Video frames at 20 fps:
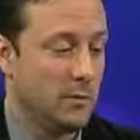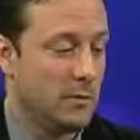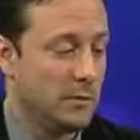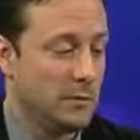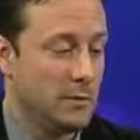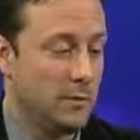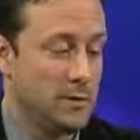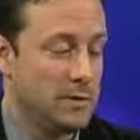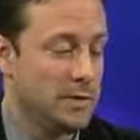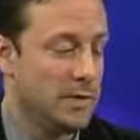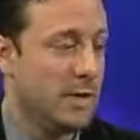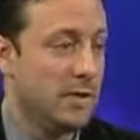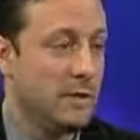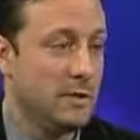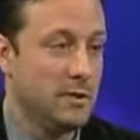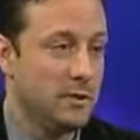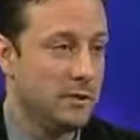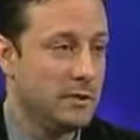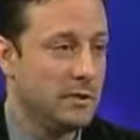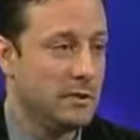they set
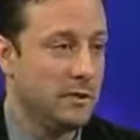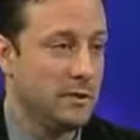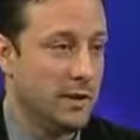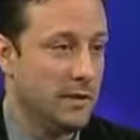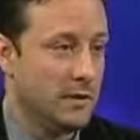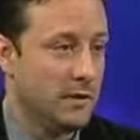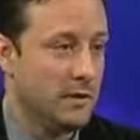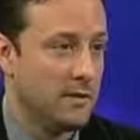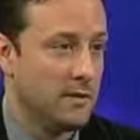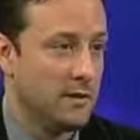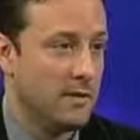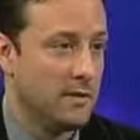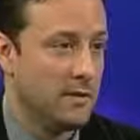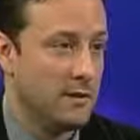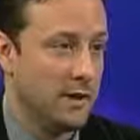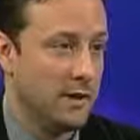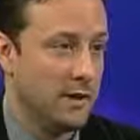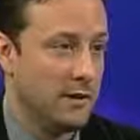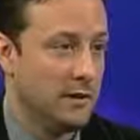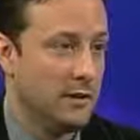out to do, and I think
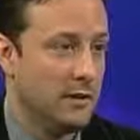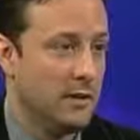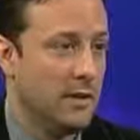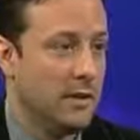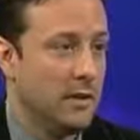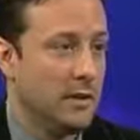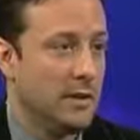they've done it.